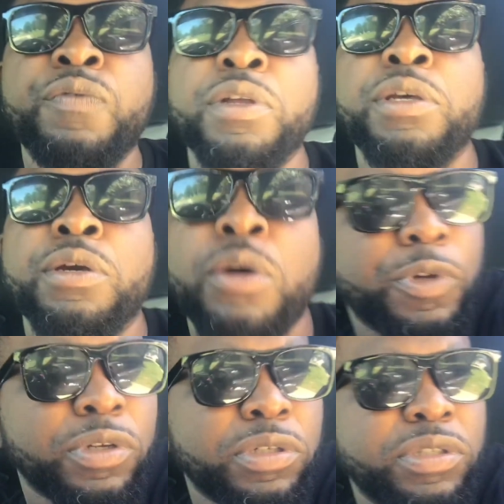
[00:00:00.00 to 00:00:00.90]
video, I'm
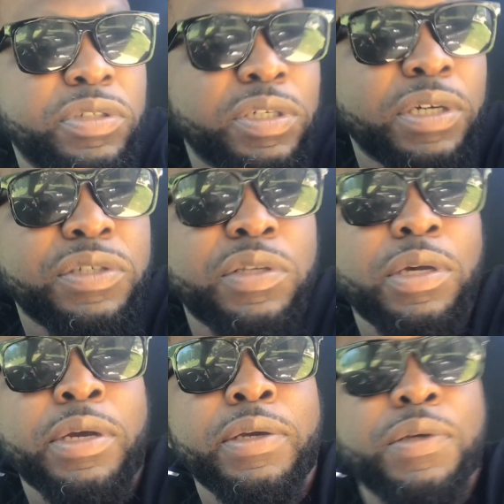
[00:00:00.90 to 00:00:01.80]
gonna discuss
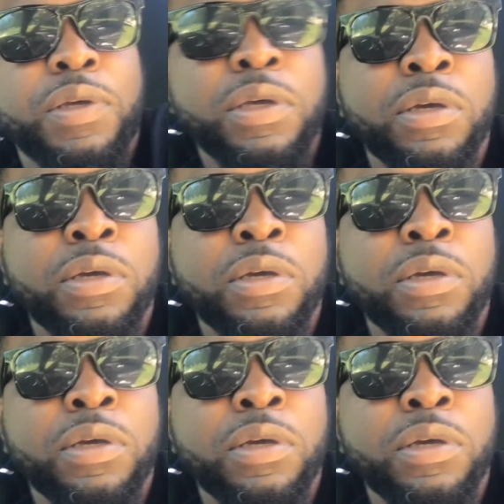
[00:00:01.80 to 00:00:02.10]
like